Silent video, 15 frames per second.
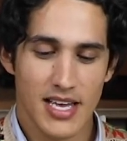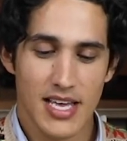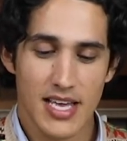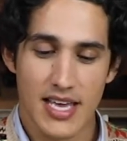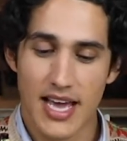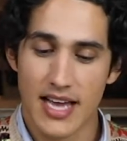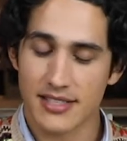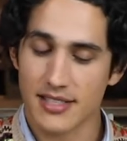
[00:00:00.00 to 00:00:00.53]

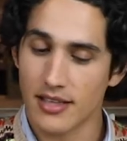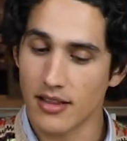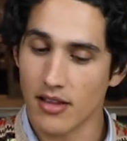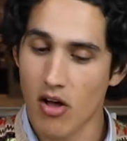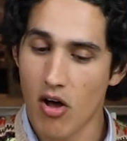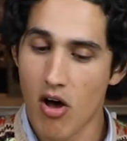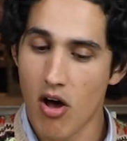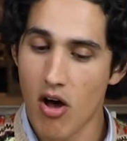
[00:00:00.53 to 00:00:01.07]
He has a
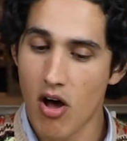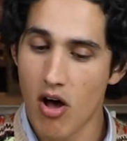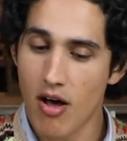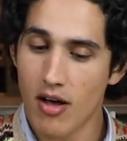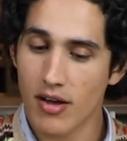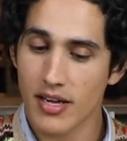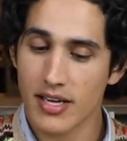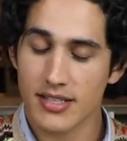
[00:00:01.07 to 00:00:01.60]

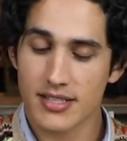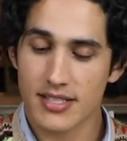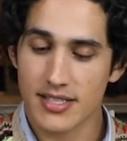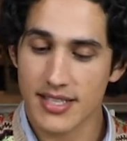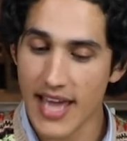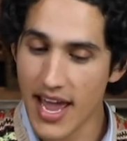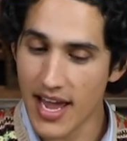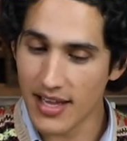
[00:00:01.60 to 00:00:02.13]
long and
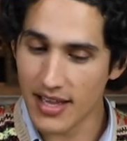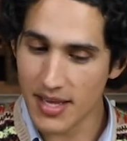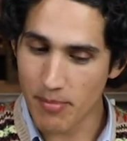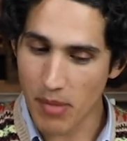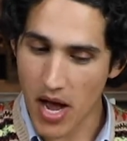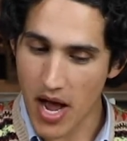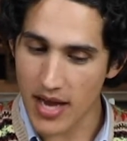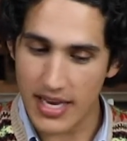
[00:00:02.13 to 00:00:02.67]
scaly
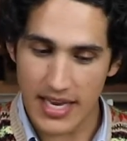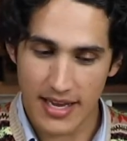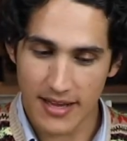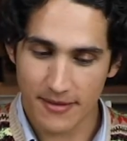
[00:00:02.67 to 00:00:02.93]
body.